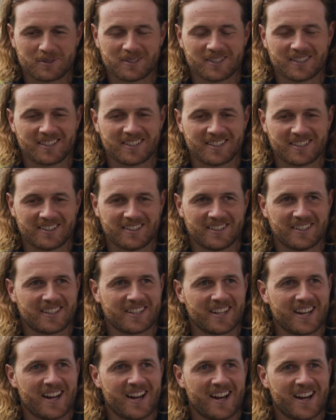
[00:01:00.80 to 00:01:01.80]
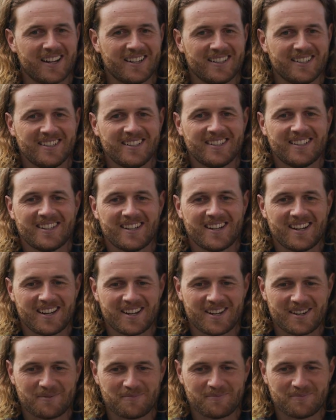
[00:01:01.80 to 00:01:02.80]
Sinclair in the car,
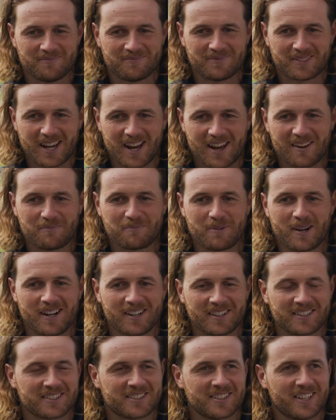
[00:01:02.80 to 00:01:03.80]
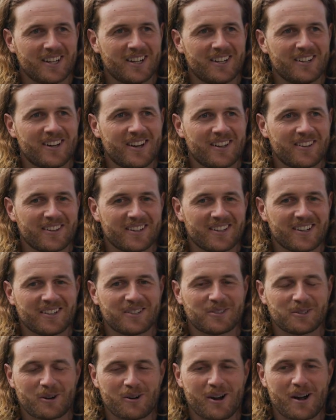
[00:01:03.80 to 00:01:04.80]
Daft Punk. So I think I
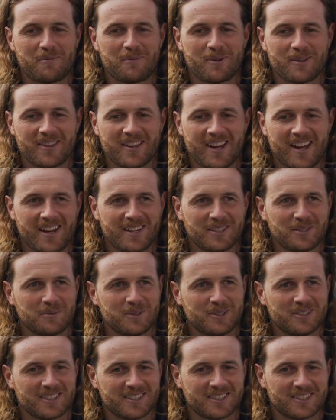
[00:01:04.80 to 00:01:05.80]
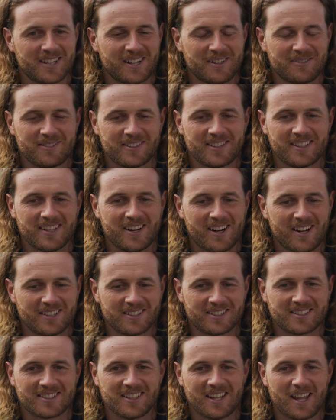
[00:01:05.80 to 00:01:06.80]
grew up on the house music stuff, and I
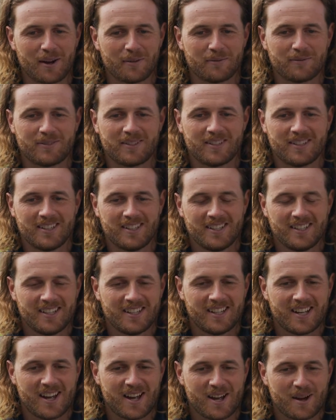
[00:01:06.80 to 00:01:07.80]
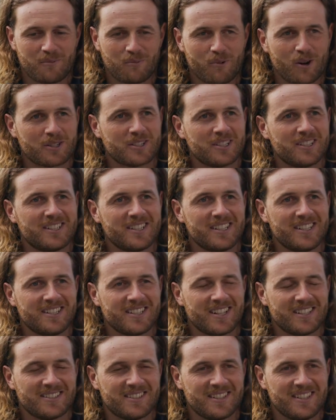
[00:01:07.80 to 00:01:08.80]
just loved watching
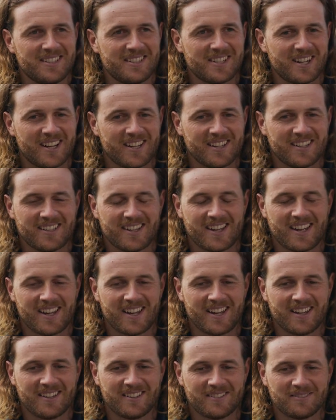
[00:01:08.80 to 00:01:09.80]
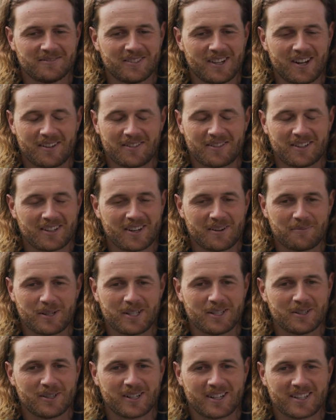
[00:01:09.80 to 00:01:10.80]
DJs DJ. And I think I've been
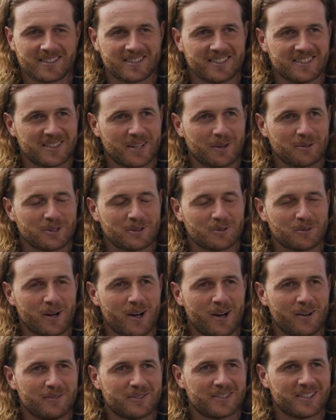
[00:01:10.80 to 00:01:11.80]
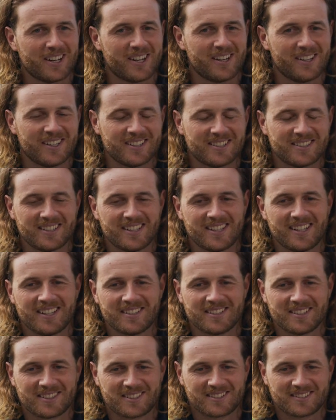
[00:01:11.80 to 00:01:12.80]
doing it since I was 12. So it's
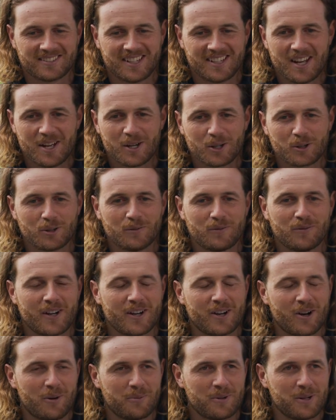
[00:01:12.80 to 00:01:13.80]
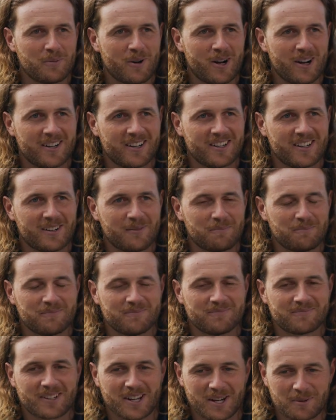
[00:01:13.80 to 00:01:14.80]
a good, fun hobby of mine, and
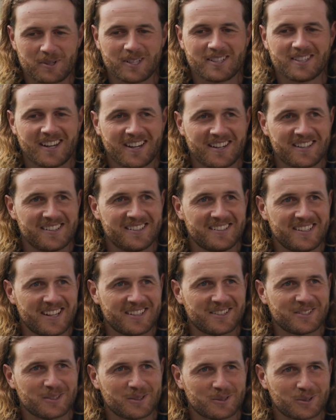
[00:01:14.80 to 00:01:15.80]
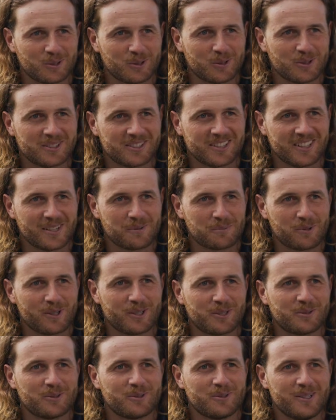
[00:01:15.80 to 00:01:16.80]
I'm going to be taking the decks on tour, so the
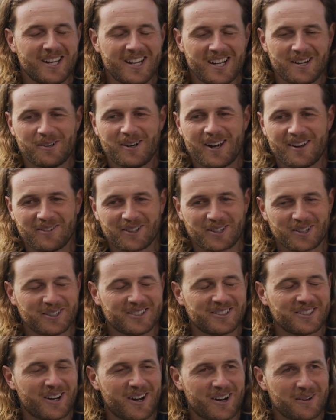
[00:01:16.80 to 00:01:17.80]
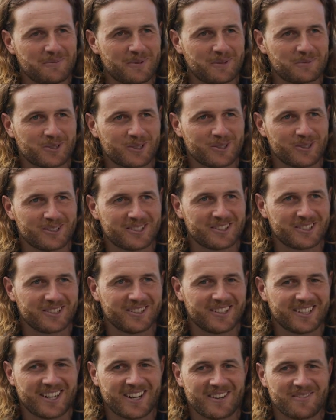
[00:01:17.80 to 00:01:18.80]
boys will have a good time, I'm sure,
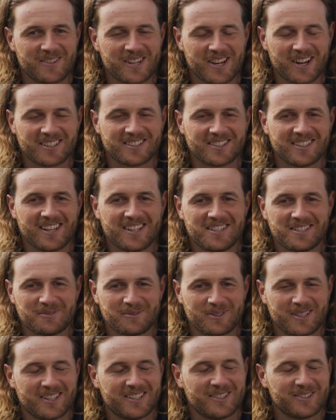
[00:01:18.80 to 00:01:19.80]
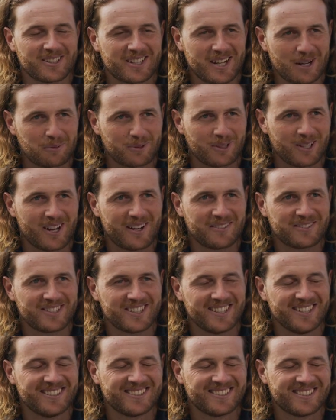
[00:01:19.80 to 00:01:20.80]
during the isolation when I do a couple live
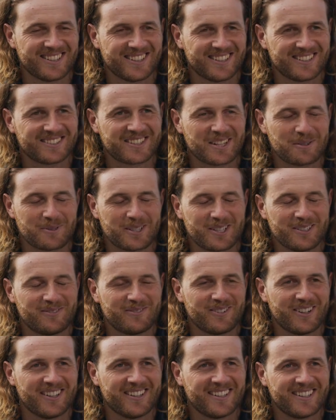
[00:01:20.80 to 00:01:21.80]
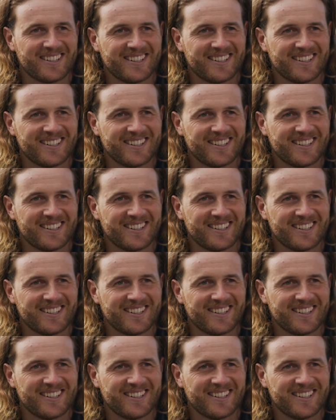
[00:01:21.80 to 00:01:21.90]
sets. So it's going to be good fun.